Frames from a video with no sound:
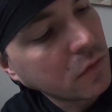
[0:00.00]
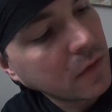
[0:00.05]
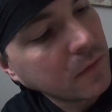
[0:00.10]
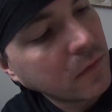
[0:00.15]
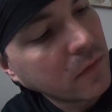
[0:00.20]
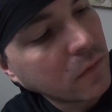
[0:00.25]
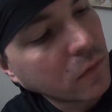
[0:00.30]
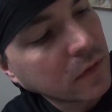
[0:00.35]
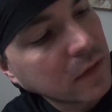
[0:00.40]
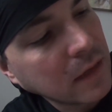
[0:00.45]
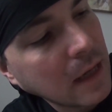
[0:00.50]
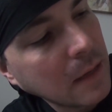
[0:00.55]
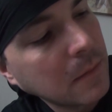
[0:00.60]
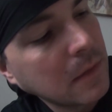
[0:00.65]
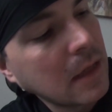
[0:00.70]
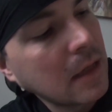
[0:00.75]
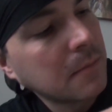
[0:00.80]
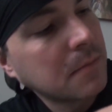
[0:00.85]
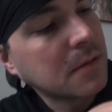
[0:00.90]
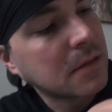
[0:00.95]
If you want time
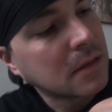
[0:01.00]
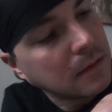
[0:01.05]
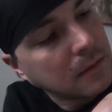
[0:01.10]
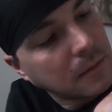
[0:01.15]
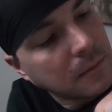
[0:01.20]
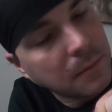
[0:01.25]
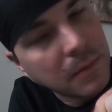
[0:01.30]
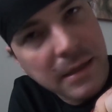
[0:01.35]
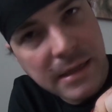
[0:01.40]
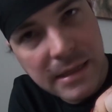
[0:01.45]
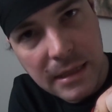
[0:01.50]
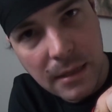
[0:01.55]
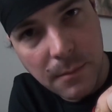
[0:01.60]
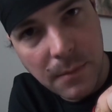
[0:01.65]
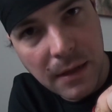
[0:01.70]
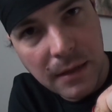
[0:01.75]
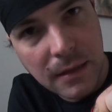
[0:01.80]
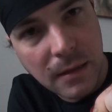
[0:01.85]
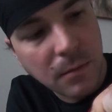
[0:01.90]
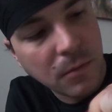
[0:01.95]
lapse, press that
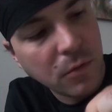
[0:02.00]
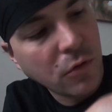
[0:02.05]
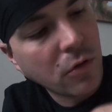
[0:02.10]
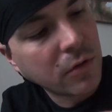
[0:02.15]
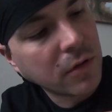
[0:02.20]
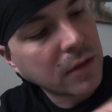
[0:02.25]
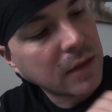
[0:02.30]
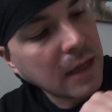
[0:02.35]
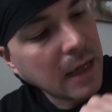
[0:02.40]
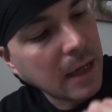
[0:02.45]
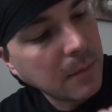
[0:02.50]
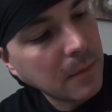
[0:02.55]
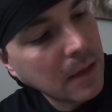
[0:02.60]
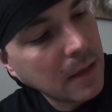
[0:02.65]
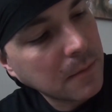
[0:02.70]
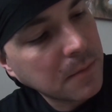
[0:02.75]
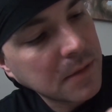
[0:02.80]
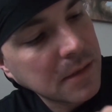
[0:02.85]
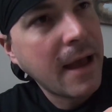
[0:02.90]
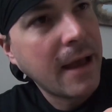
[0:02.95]
button, you're on the time
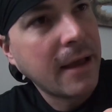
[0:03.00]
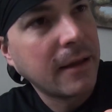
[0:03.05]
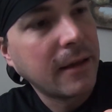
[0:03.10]
lapse.